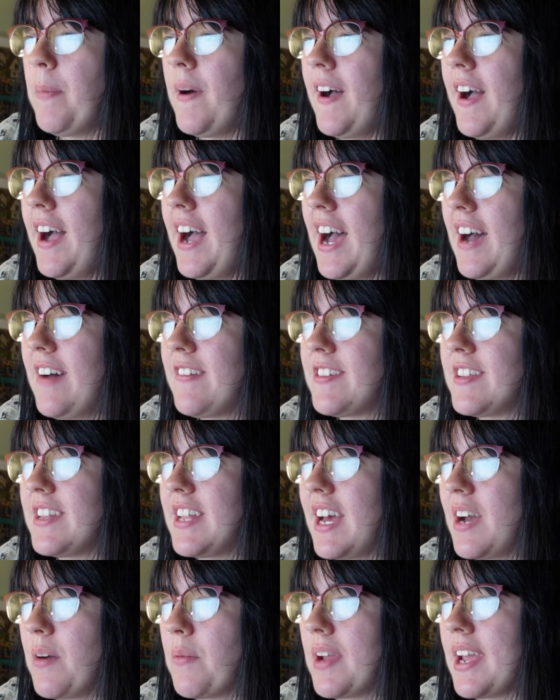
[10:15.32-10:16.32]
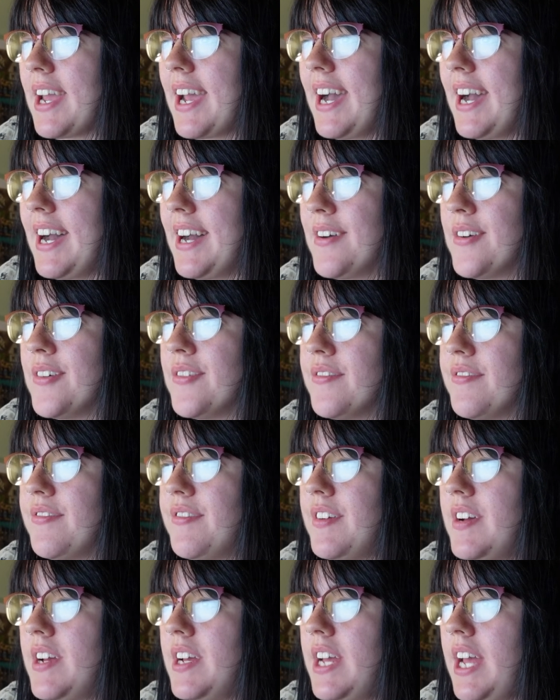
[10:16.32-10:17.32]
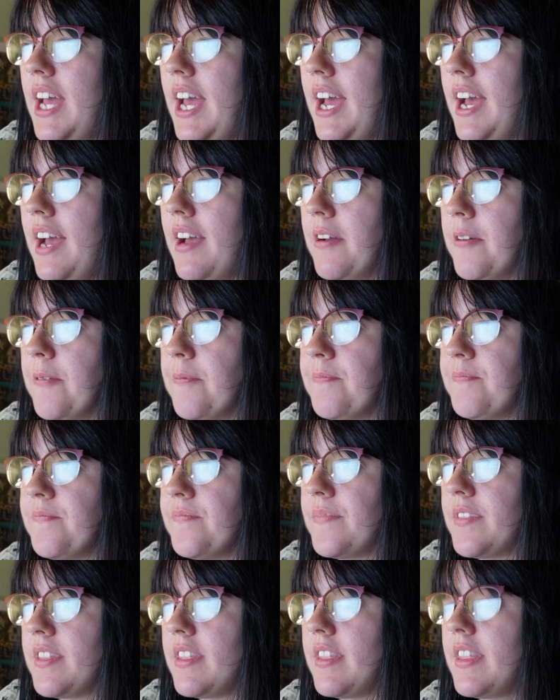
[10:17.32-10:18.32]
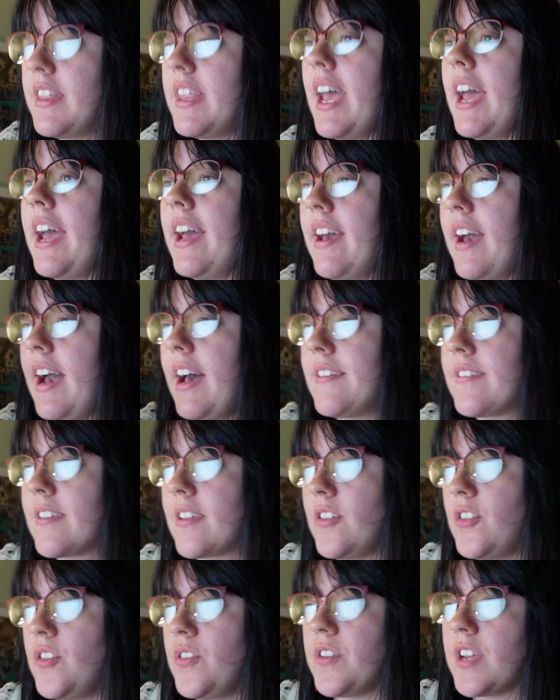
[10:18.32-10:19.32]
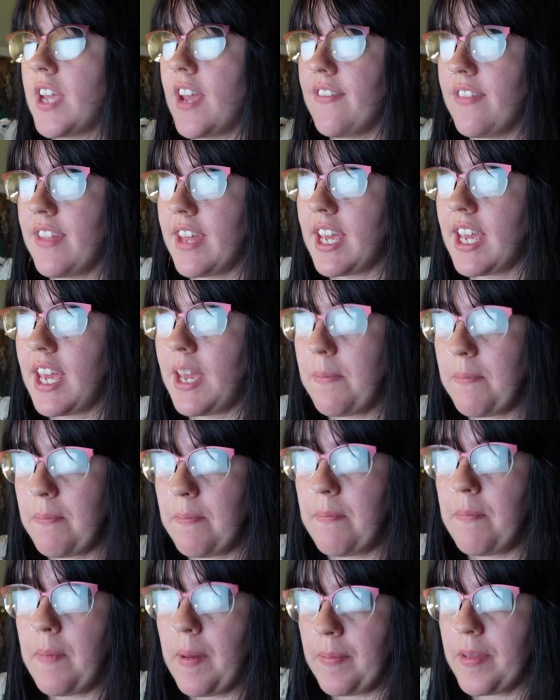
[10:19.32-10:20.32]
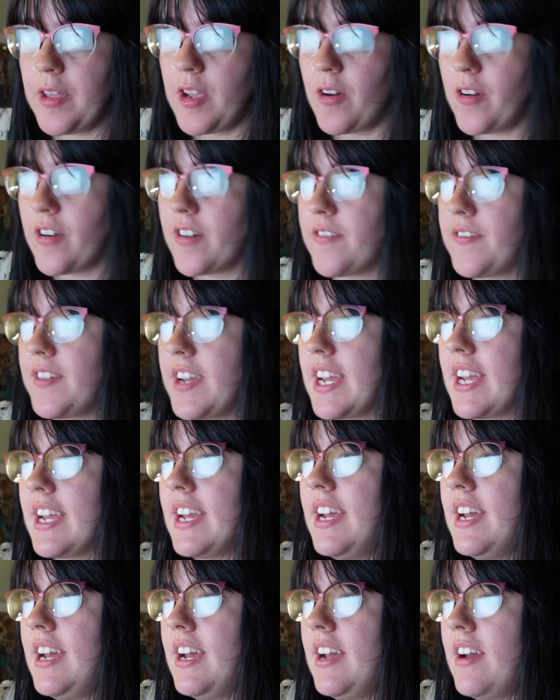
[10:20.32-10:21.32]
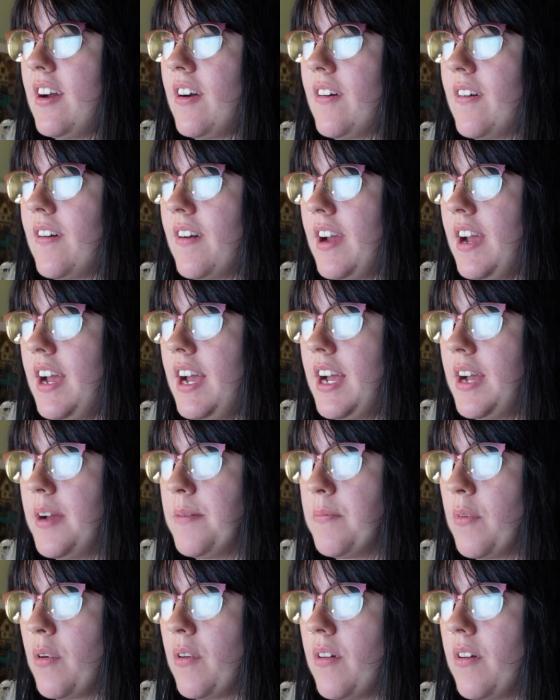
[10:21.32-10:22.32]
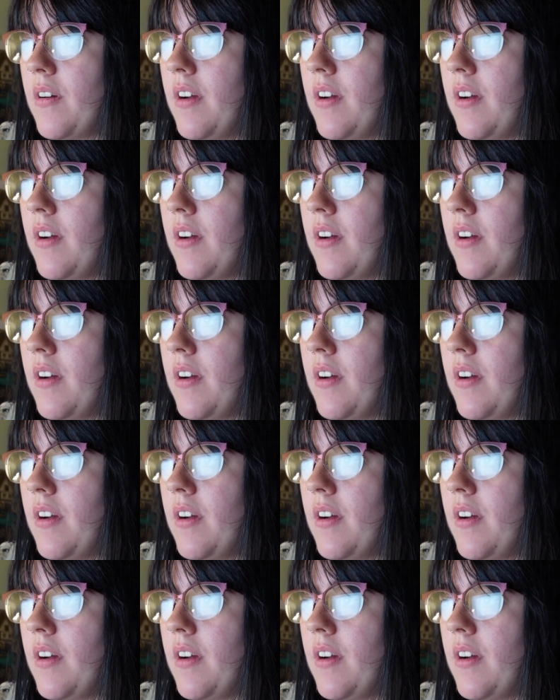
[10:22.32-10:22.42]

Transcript: But after that we have that asks you to give like a bibliography of